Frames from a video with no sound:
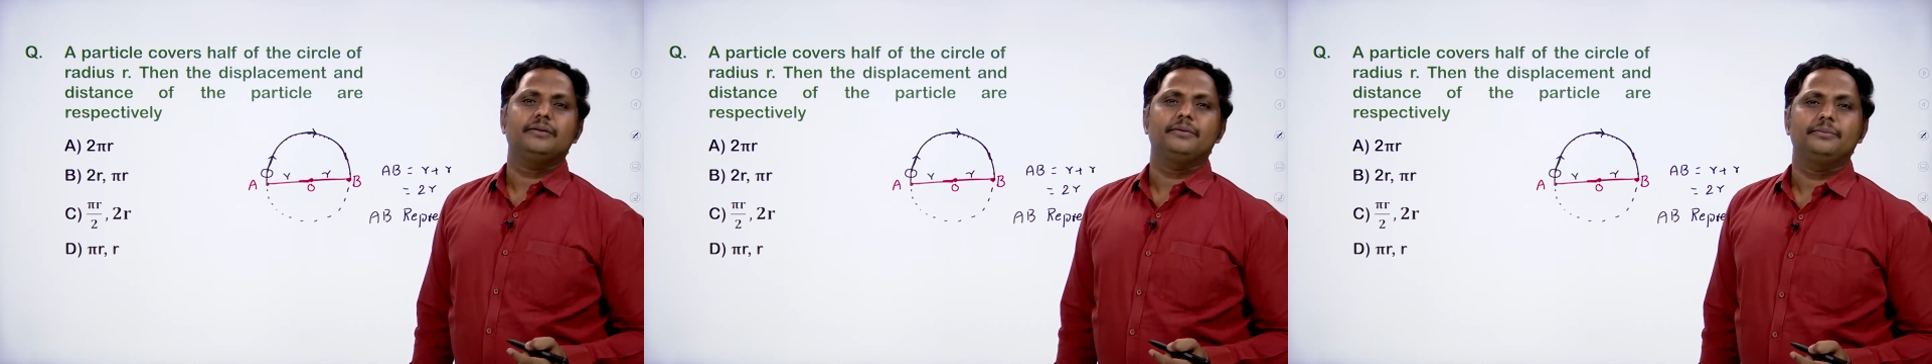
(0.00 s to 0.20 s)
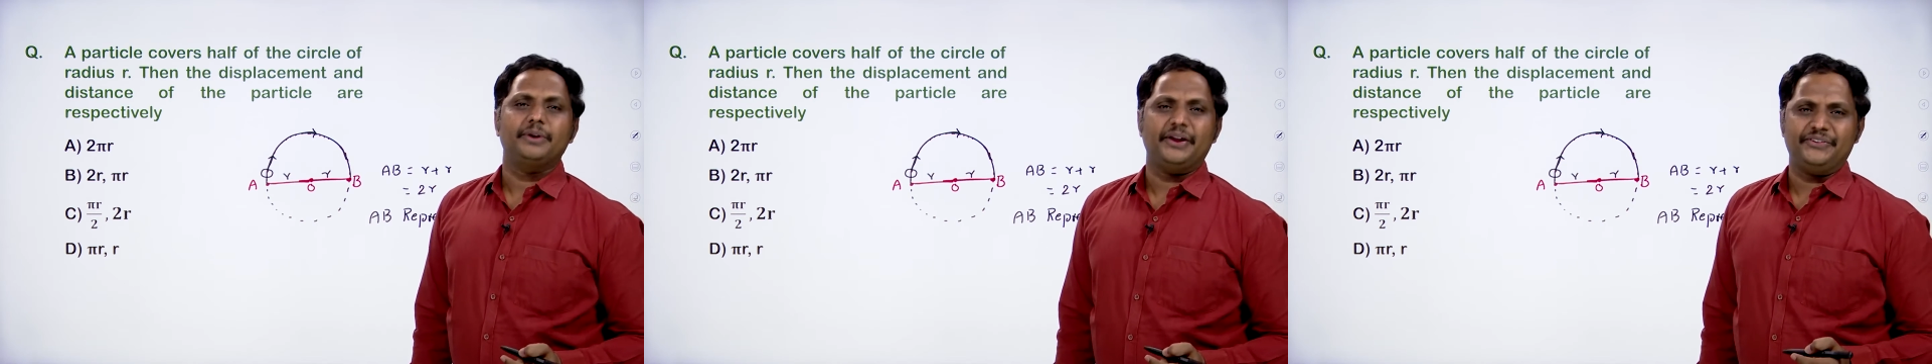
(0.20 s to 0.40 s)

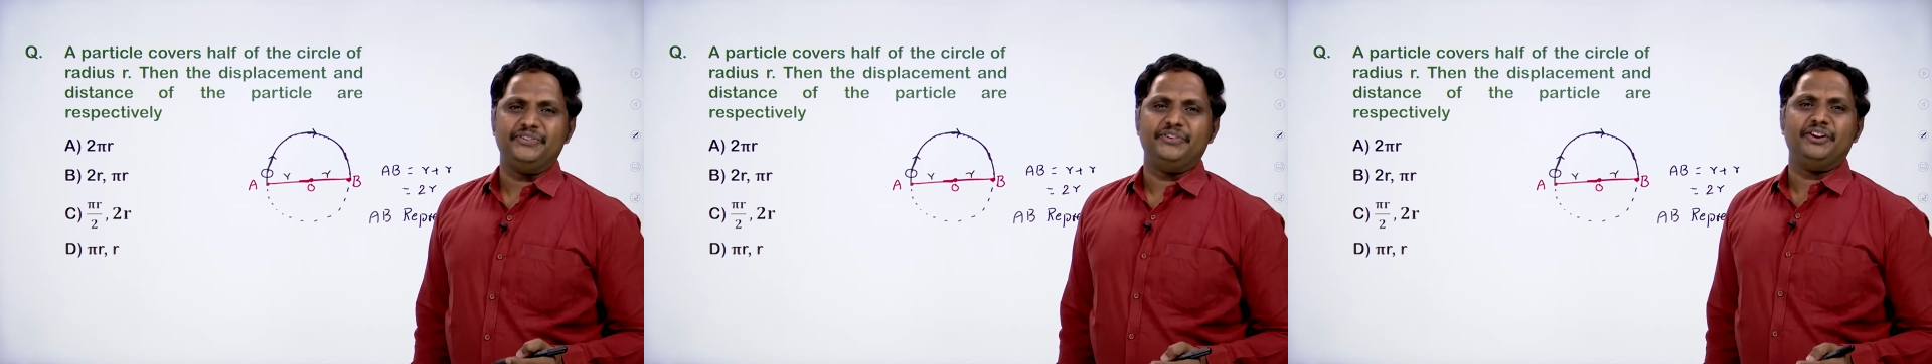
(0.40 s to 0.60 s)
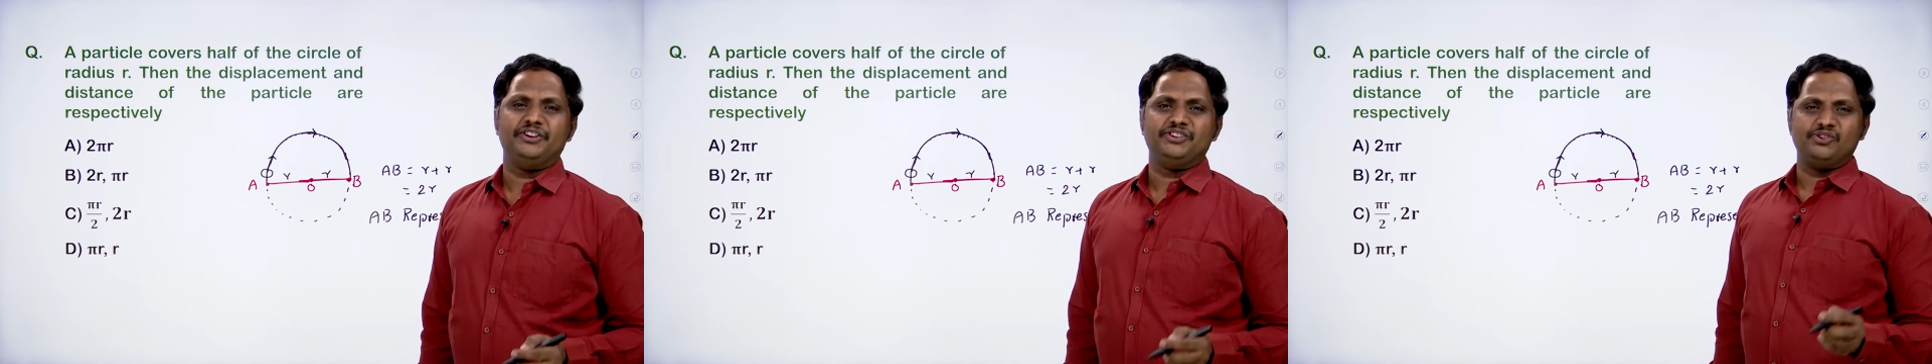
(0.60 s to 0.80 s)

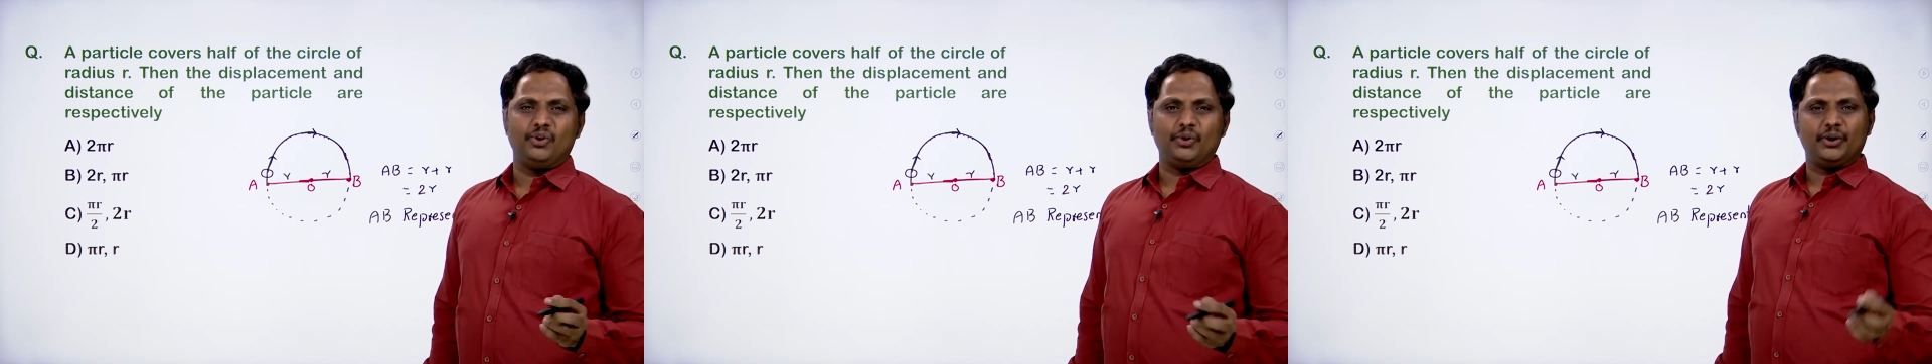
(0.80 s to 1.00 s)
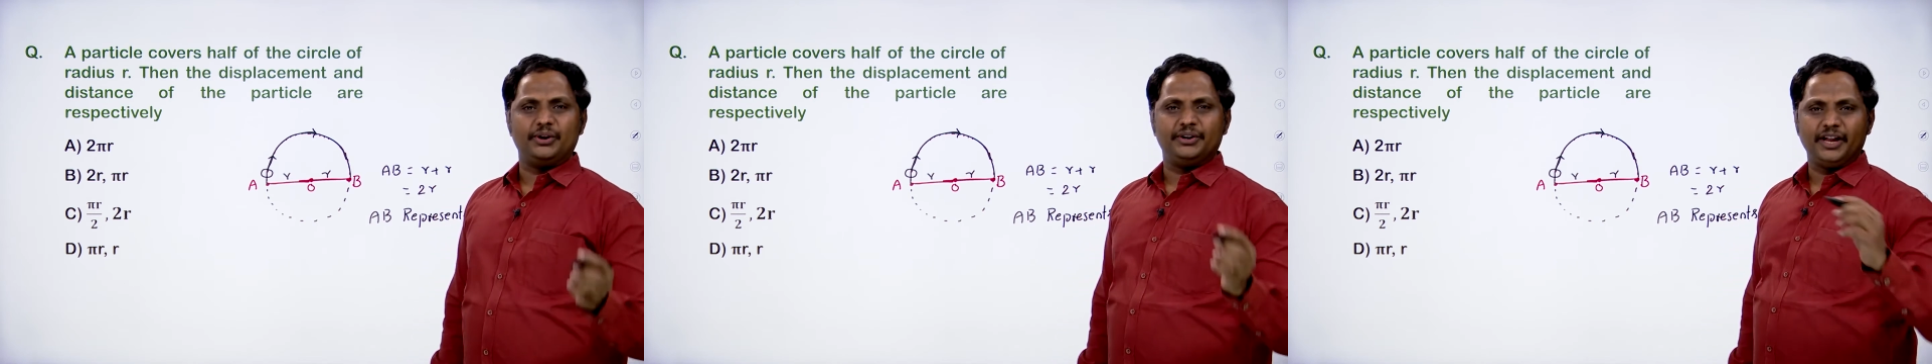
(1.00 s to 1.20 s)
destination or
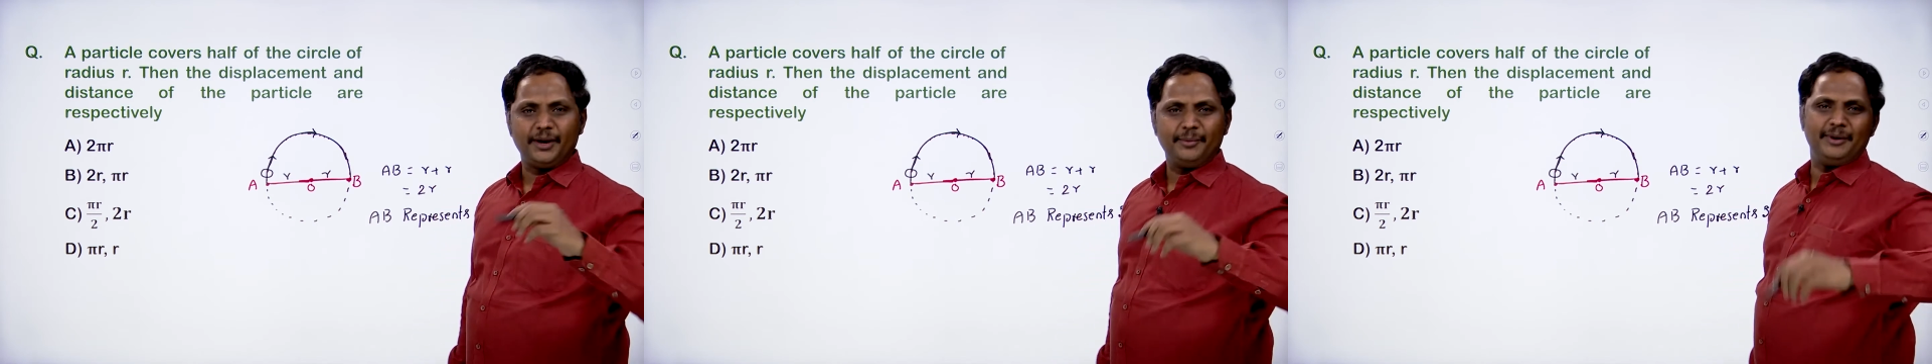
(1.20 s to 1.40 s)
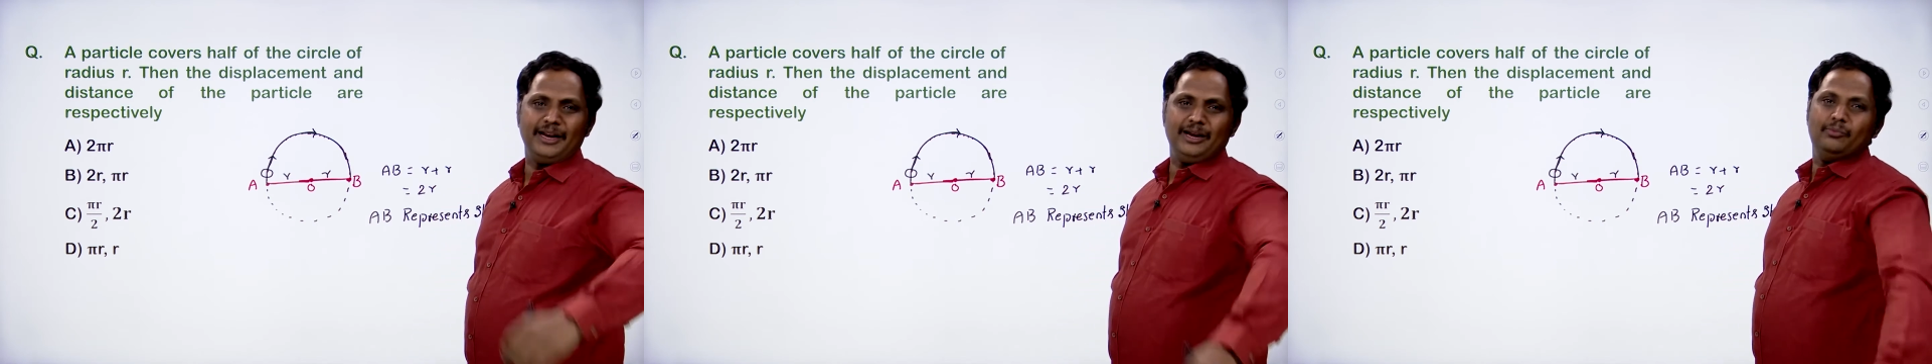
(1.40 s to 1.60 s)
terminal